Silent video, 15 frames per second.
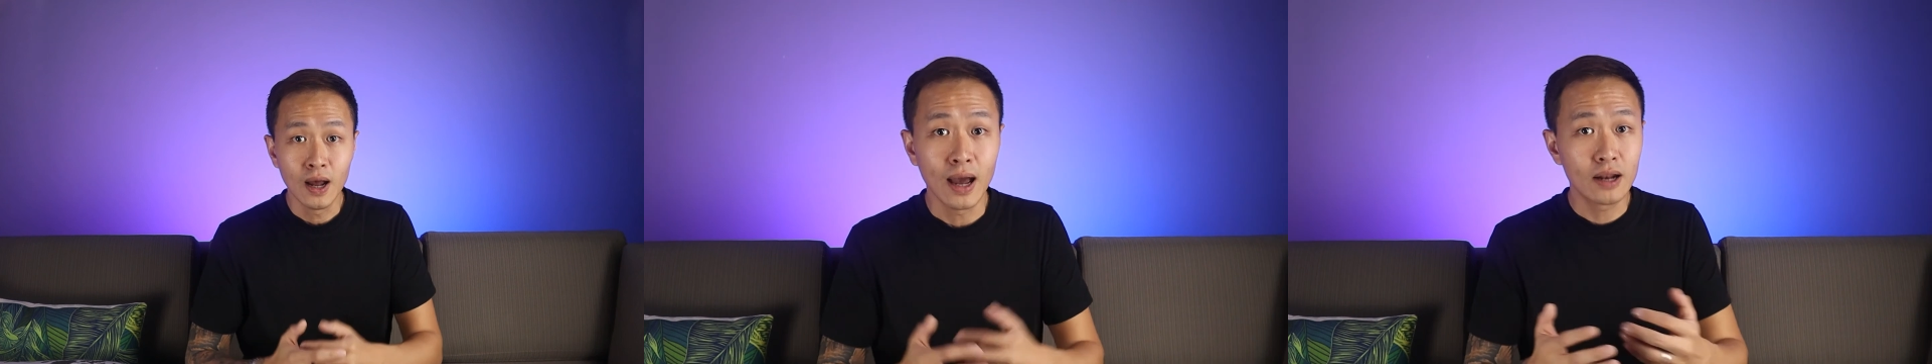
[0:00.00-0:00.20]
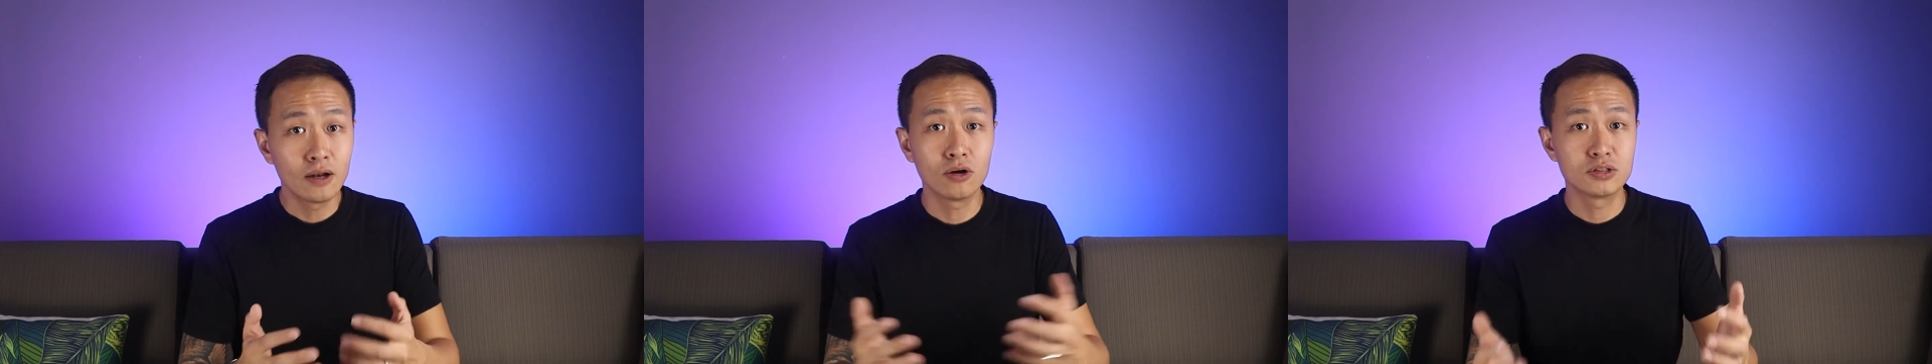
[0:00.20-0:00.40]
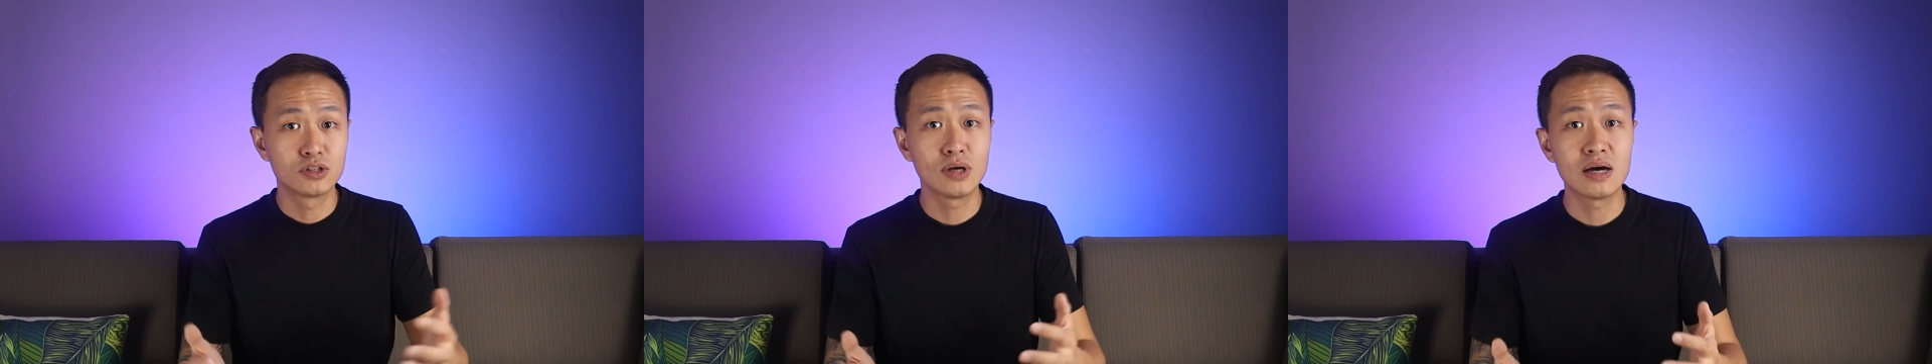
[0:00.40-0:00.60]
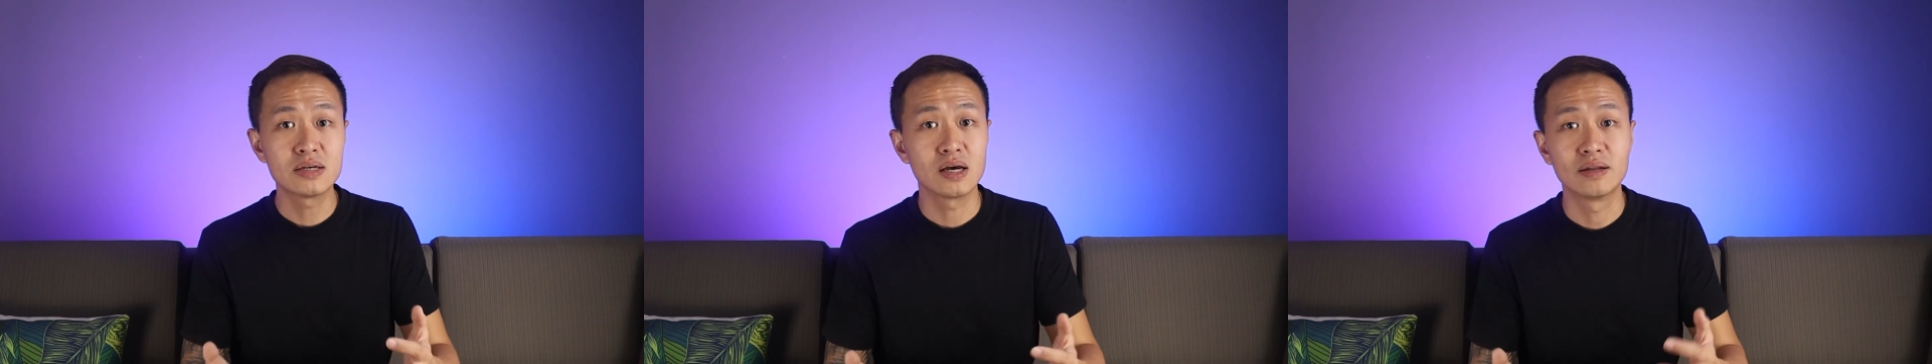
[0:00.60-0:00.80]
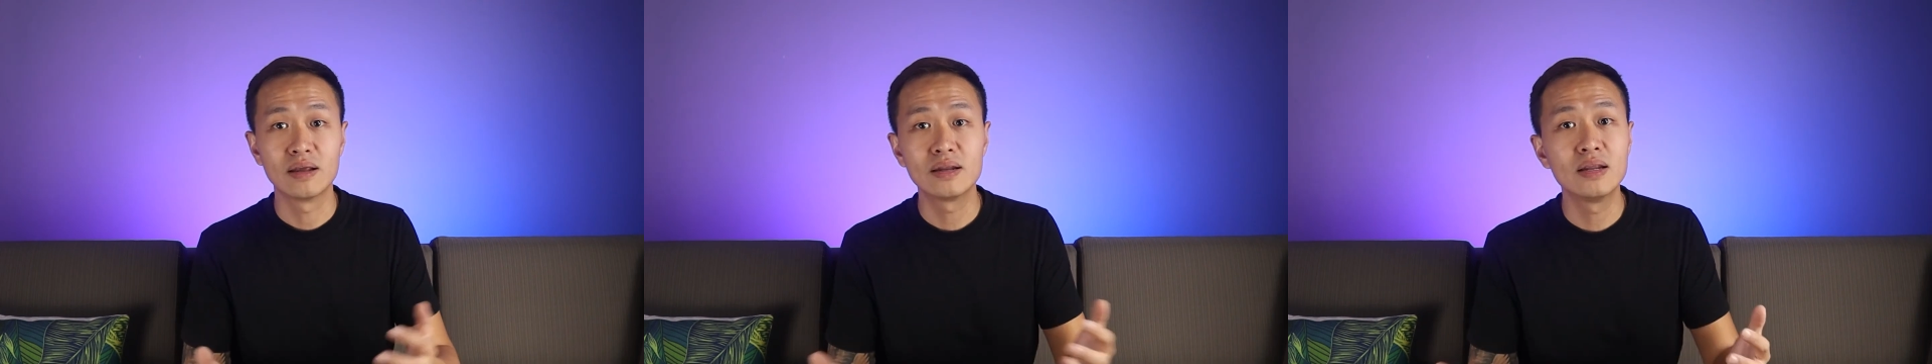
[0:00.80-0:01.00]
and not
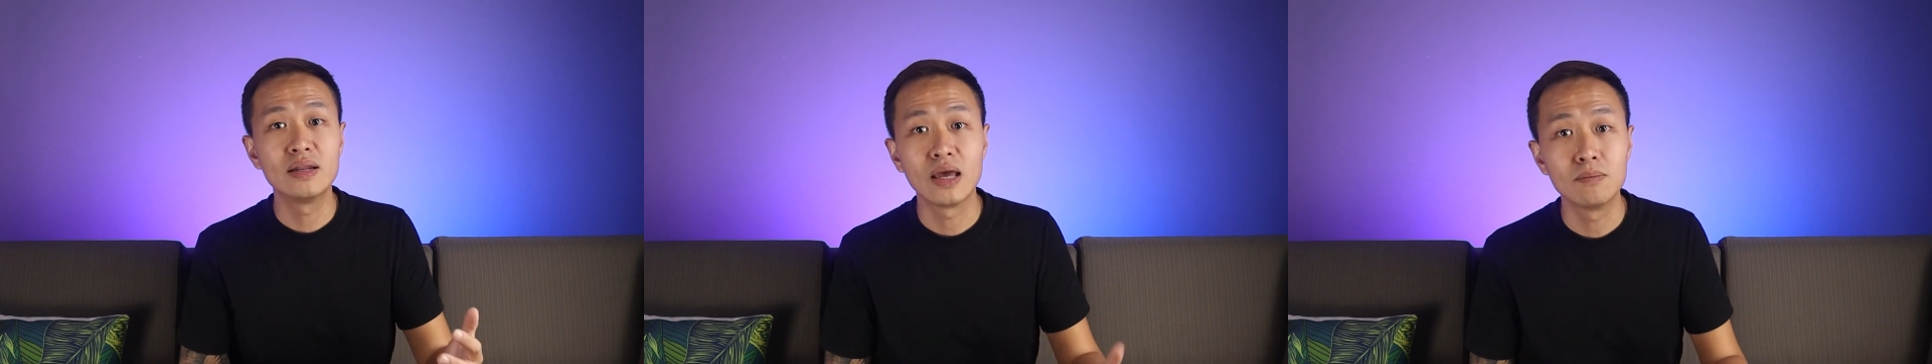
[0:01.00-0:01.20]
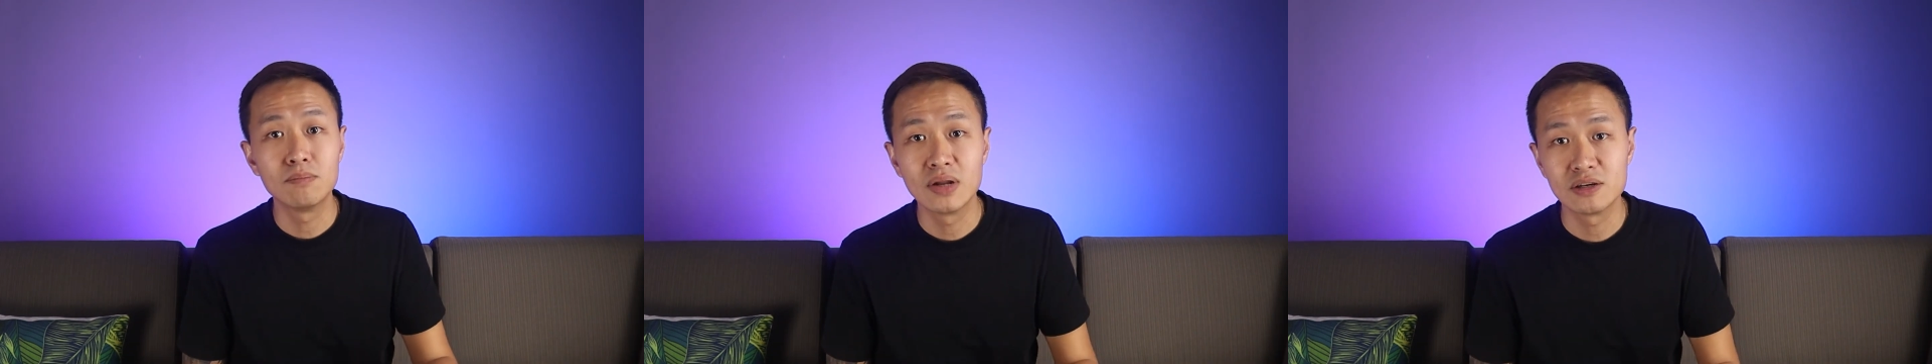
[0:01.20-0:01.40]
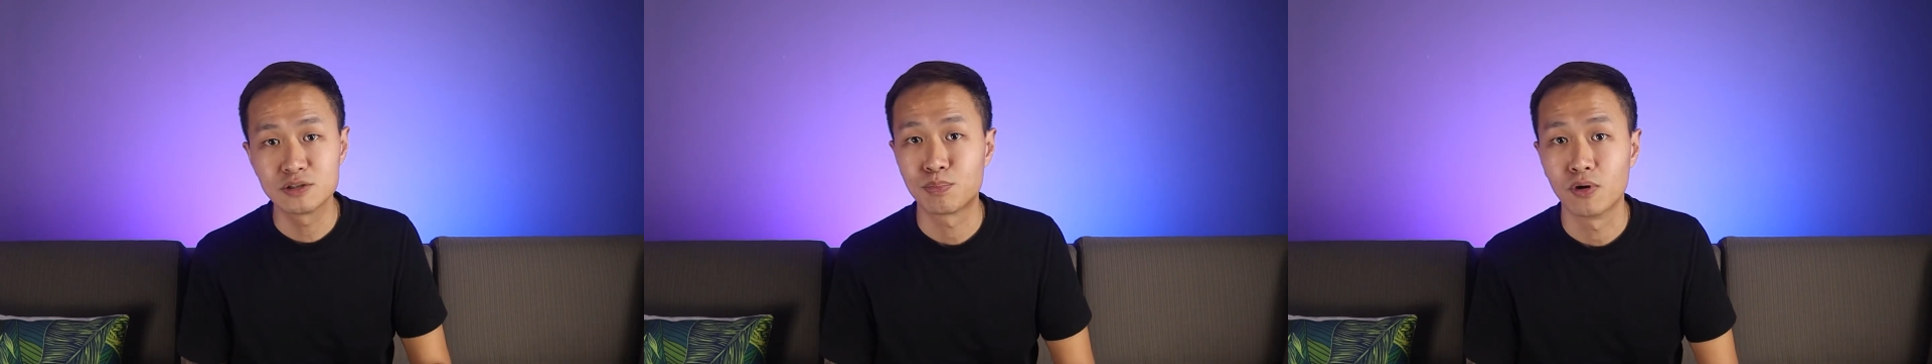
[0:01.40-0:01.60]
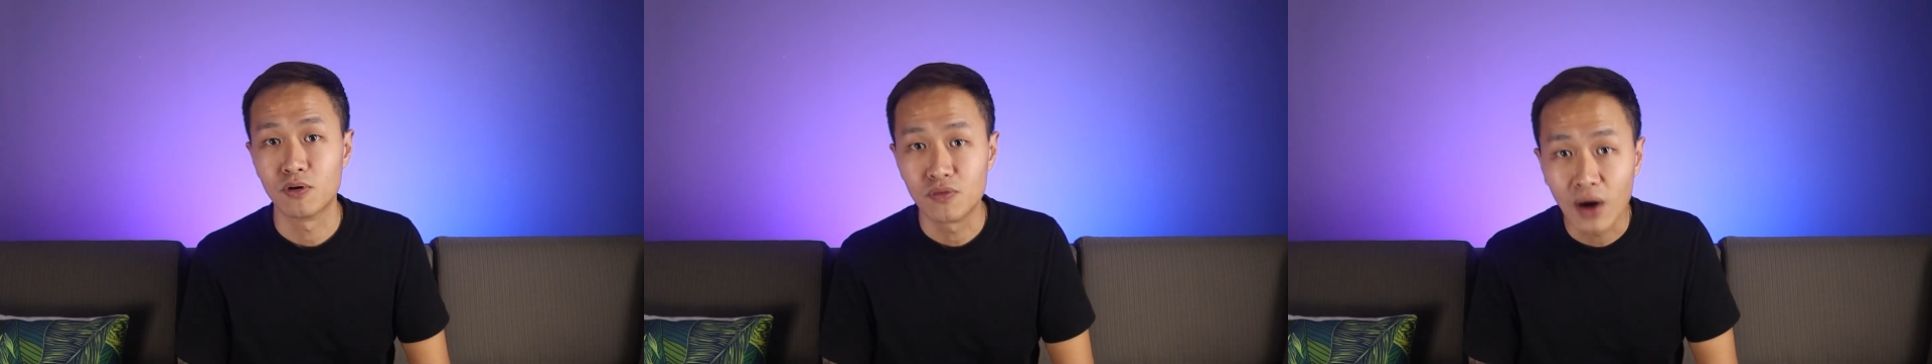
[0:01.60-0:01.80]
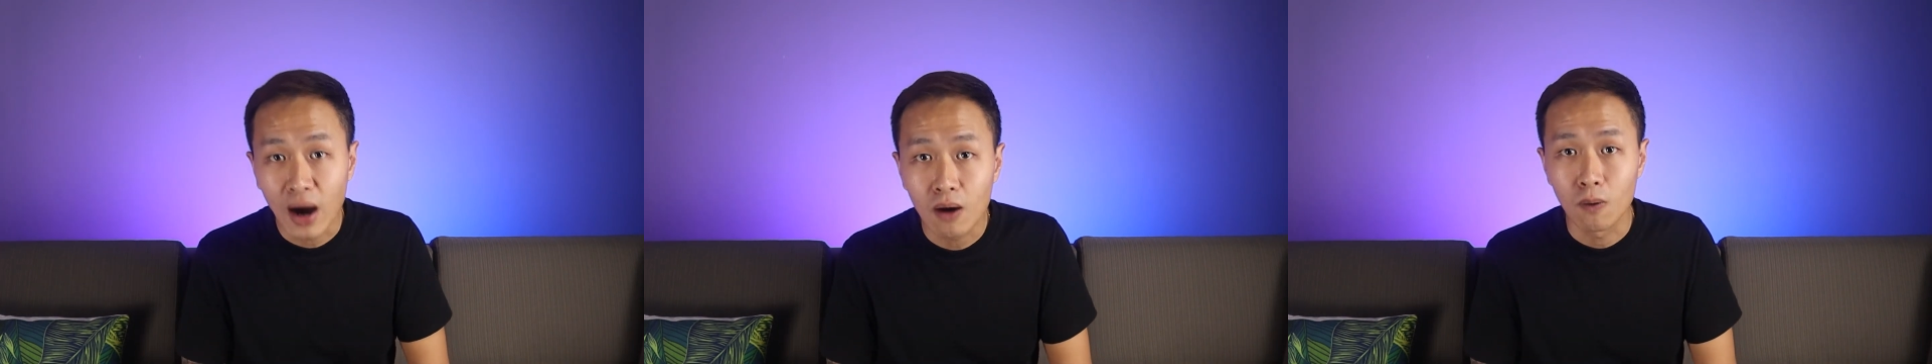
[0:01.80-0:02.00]
just another nameless
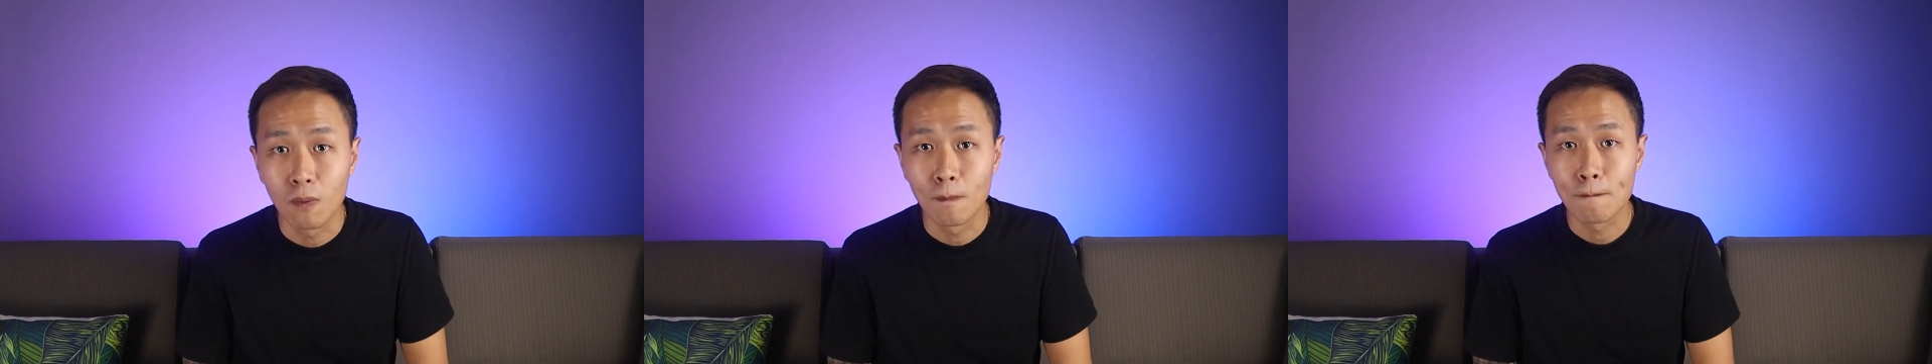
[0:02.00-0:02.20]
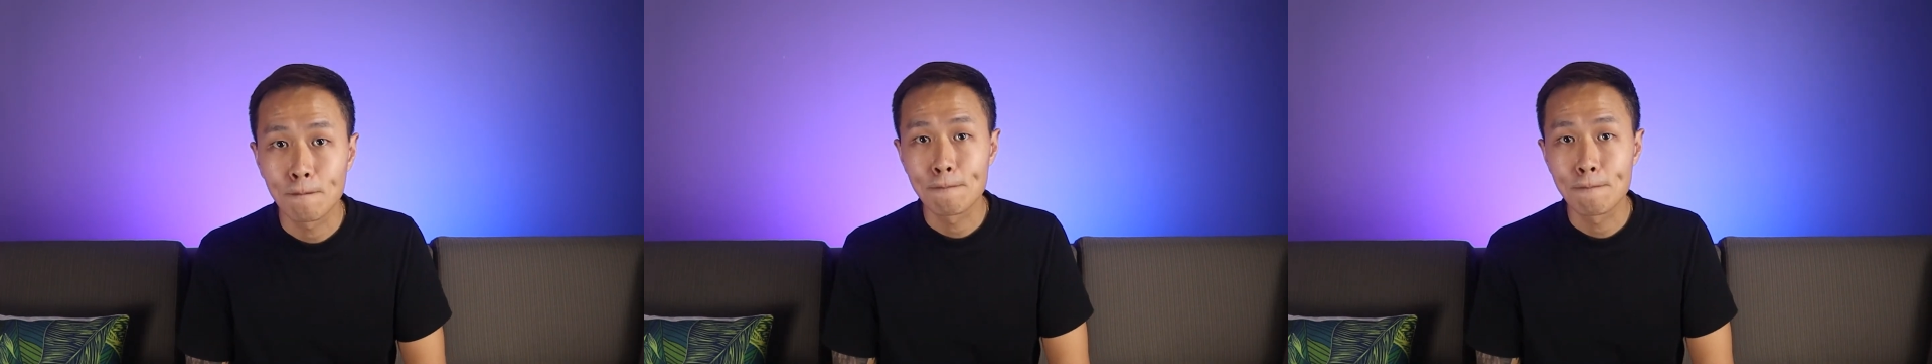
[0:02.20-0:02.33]
profile.